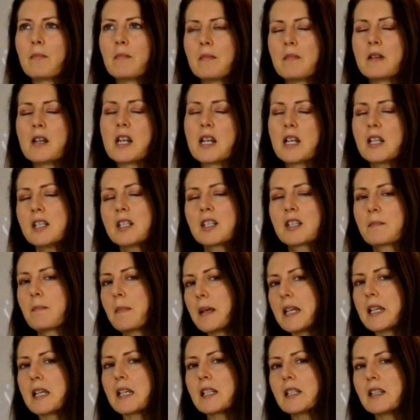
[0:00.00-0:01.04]
niece
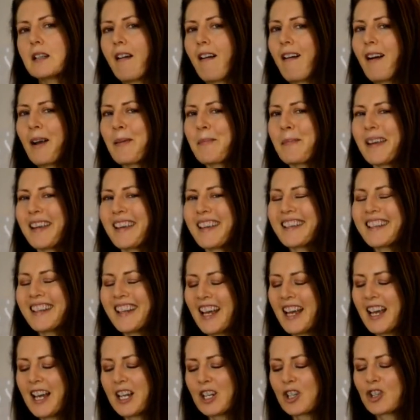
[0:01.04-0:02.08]
Megan, hi Megan,
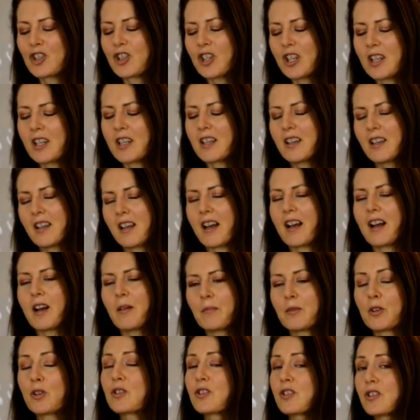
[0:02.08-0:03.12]
she
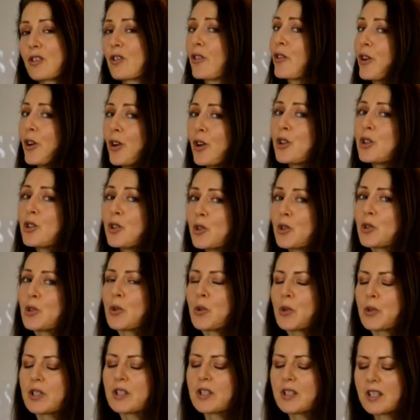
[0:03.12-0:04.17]
uses it on her 2
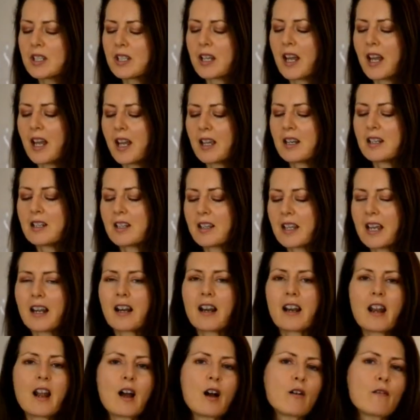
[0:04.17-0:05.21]
daughters, and they
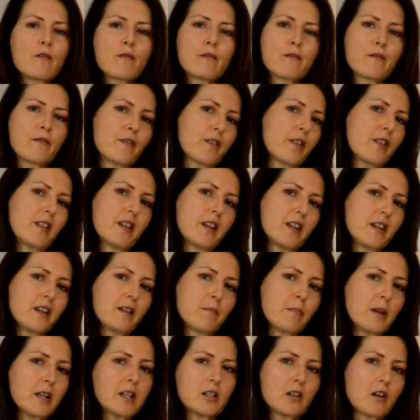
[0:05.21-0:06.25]
love the
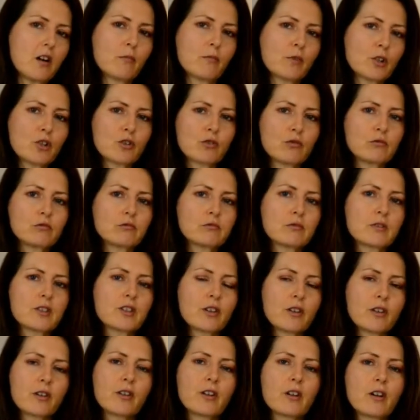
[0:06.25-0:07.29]
bedtime ritual. So
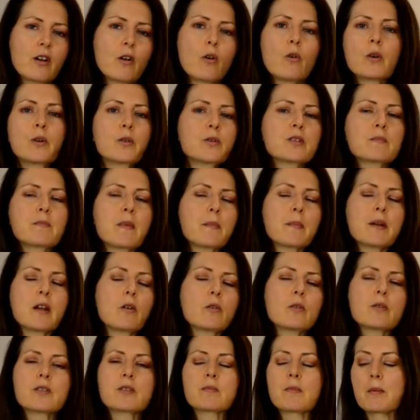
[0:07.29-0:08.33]
oils mummy,
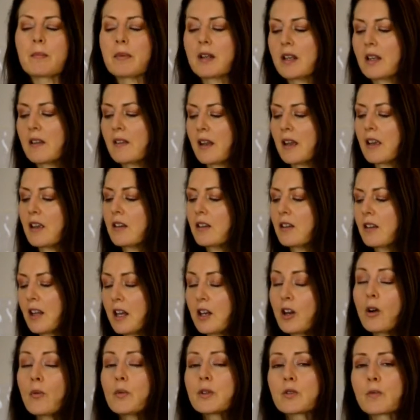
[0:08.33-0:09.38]
and they
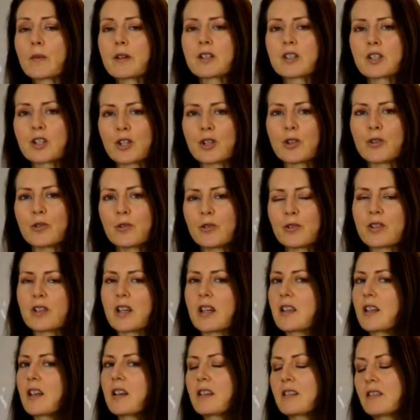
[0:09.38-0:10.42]
know which ones to use,
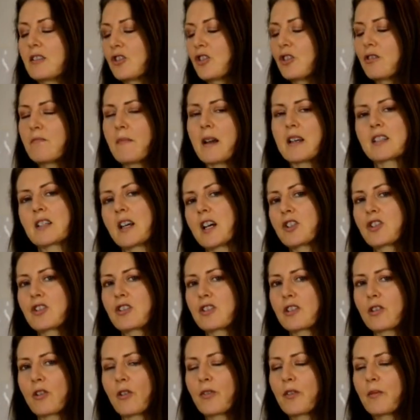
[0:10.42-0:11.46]
and she massages
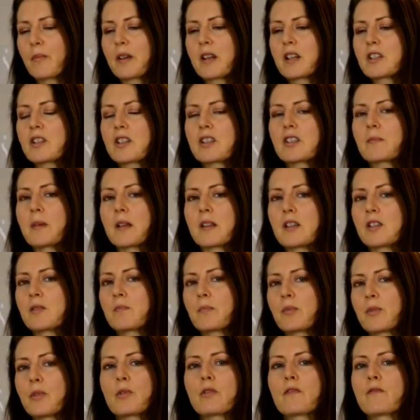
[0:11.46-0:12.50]
it on them, and it's just been this
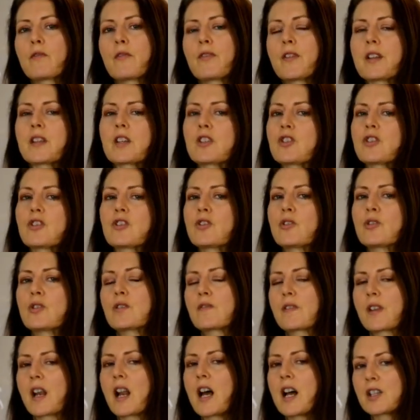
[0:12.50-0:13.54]
beautiful thing that she's used
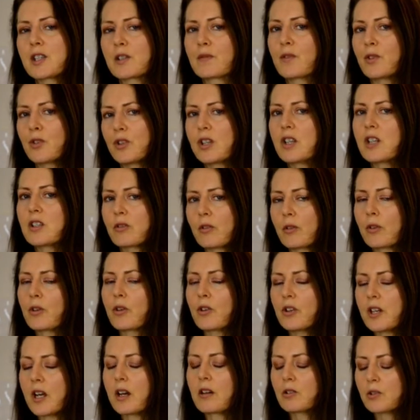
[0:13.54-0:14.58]
for the last few years on her
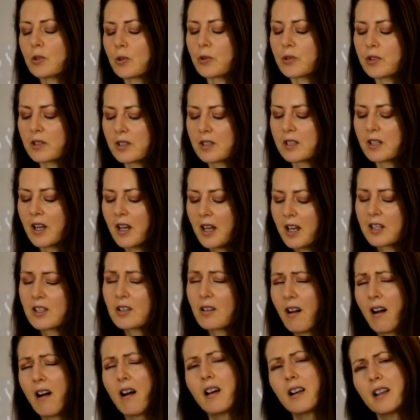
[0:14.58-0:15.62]
young daughters. So
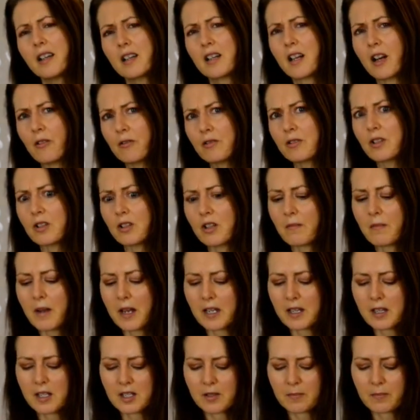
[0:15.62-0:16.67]
I highly encourage that you
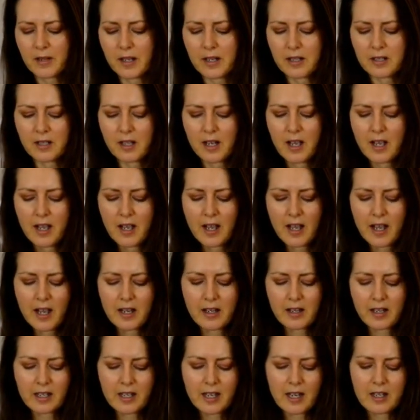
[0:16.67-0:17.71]
make this blend,
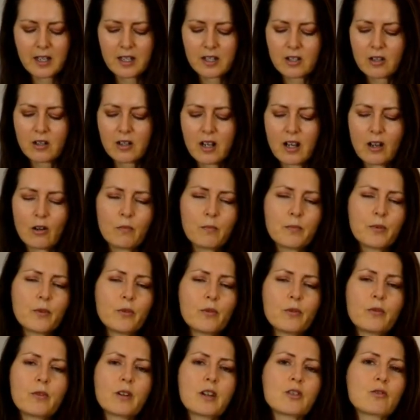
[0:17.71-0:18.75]
and again, it's going to help
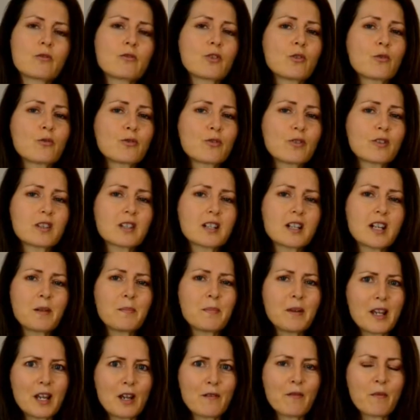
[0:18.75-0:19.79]
you get your children to sleep
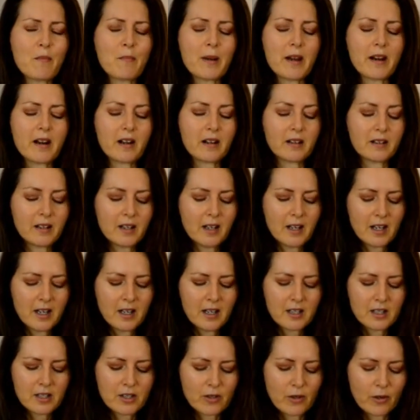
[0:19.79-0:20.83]
even better.
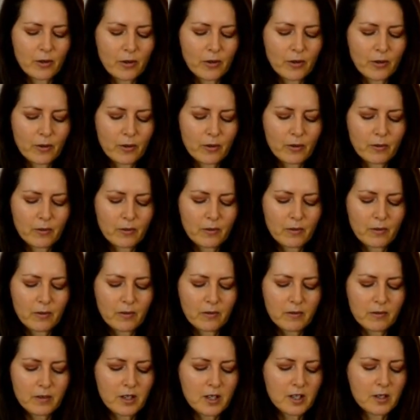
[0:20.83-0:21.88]
So
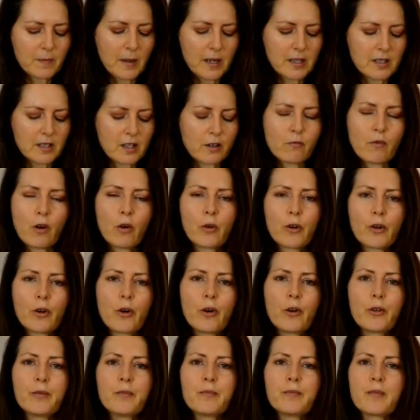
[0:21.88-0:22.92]
you just basically roll it
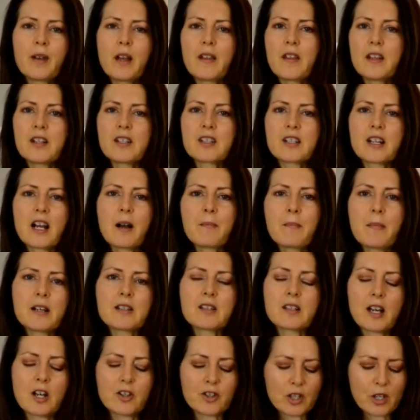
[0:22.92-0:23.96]
on and then start
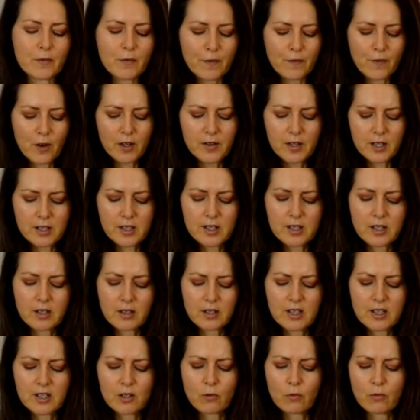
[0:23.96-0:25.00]
massaging. If you find that it's
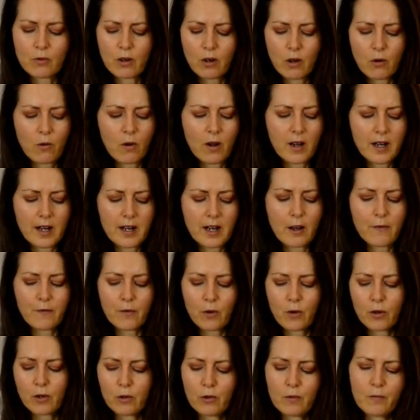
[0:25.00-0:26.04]
still not quite enough
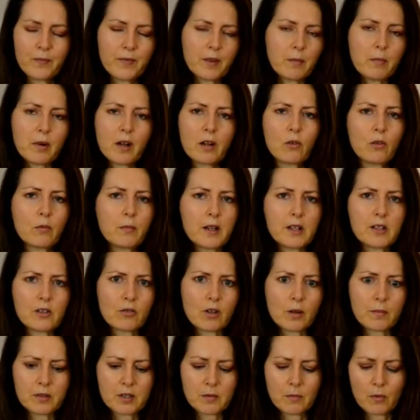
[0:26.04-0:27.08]
oil, then by all means
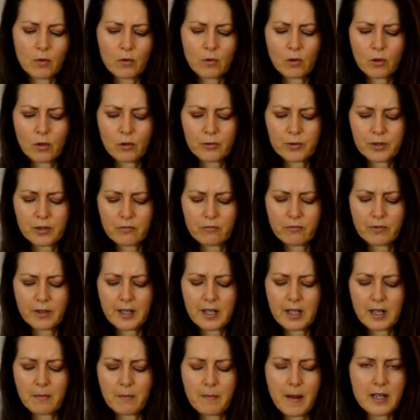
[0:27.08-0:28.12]
grab some more oil to really
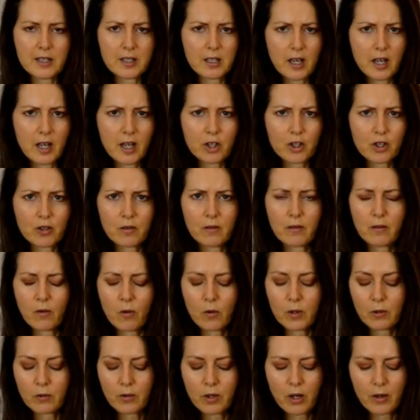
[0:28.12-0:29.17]
get a massage
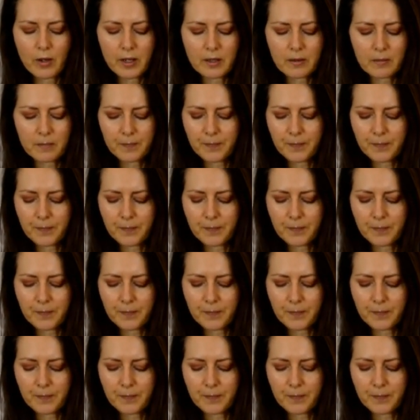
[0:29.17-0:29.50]
oil going.